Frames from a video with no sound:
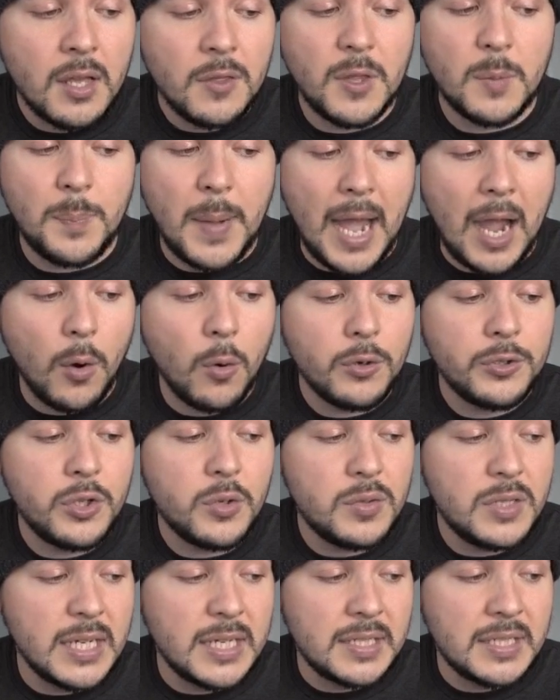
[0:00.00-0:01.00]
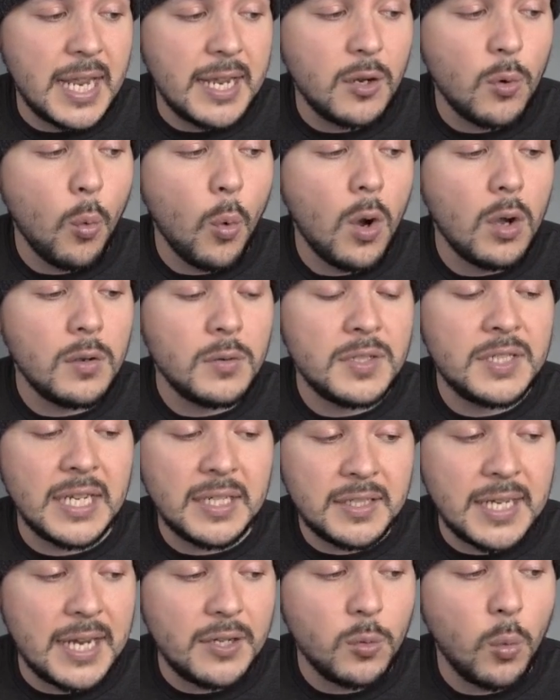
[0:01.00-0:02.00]
the power to dictate
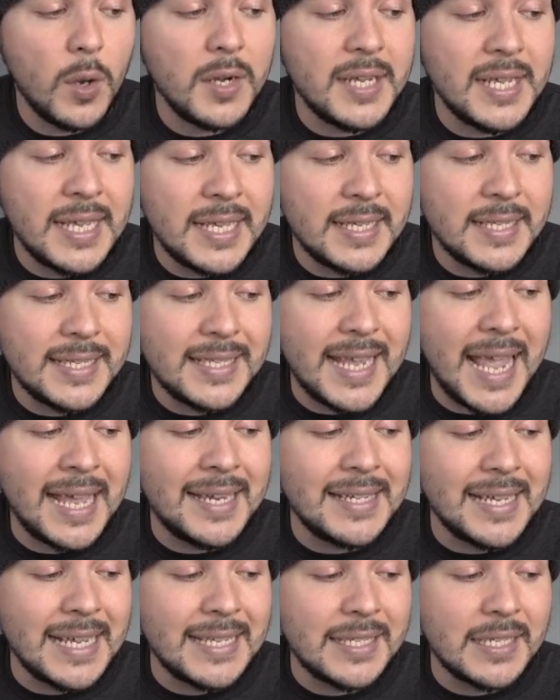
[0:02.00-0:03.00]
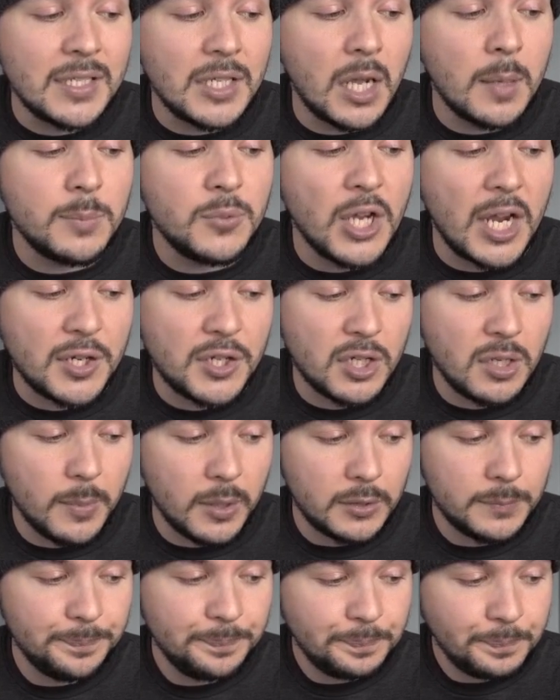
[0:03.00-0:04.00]
what is and isn't
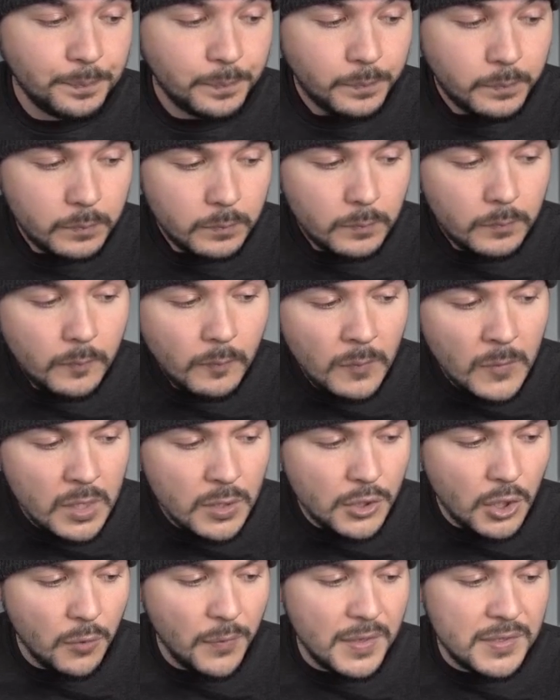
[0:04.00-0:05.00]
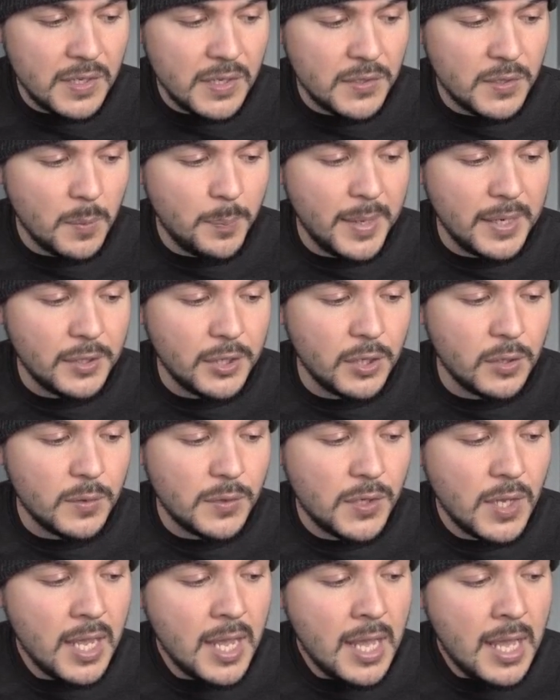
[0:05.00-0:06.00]
objectionable. So this is the big
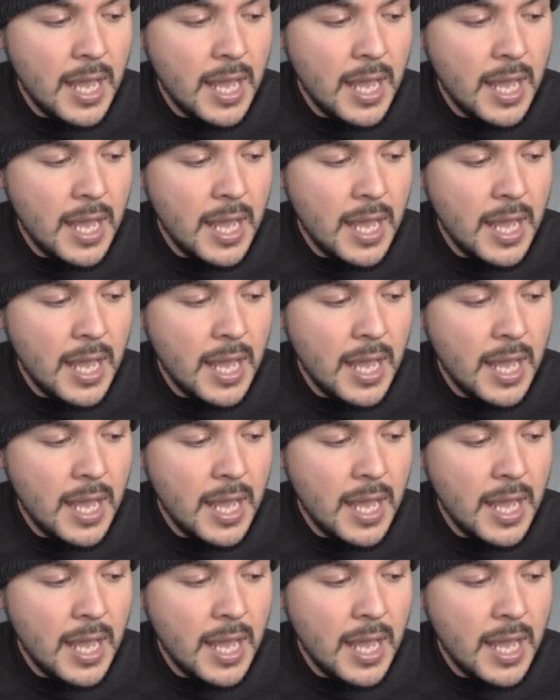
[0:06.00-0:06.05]
news.